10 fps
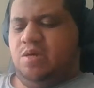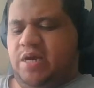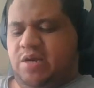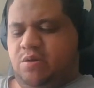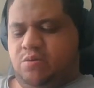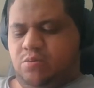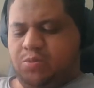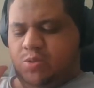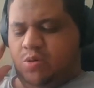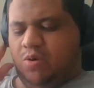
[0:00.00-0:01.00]
Hey,
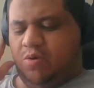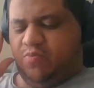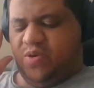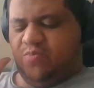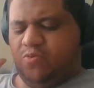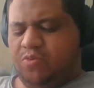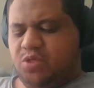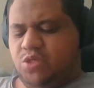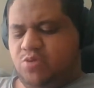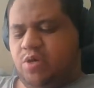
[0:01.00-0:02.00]
what's going on, people?
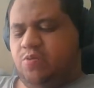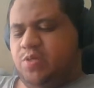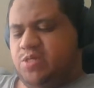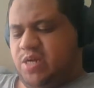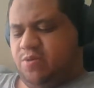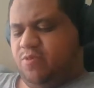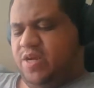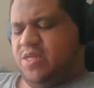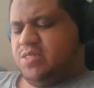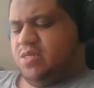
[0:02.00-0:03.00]
Q here with Tech
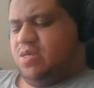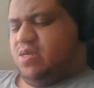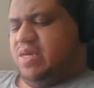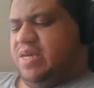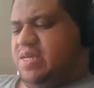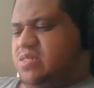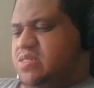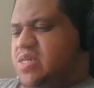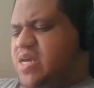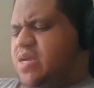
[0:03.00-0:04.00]
Rants, and
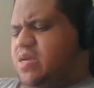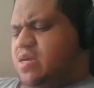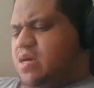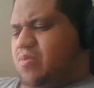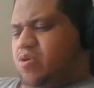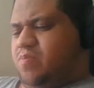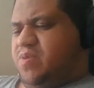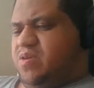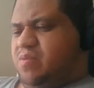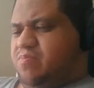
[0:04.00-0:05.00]
today I'm going to
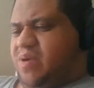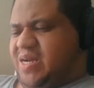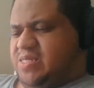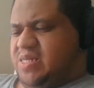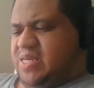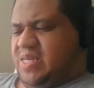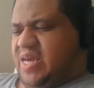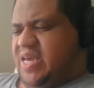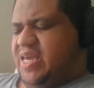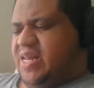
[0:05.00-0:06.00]
be unboxing the
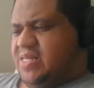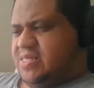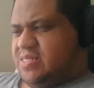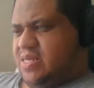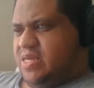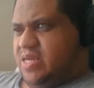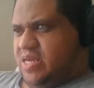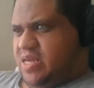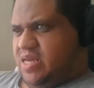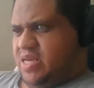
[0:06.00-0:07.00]
Cadence
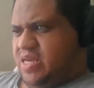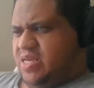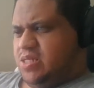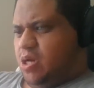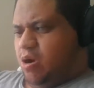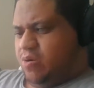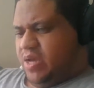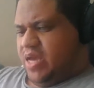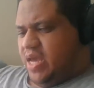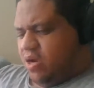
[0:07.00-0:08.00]
Etalk
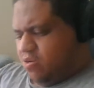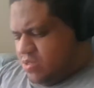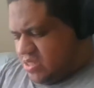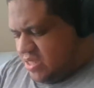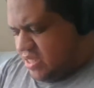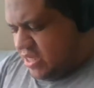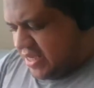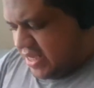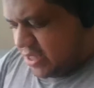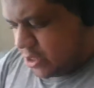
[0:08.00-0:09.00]

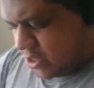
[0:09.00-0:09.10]
LTE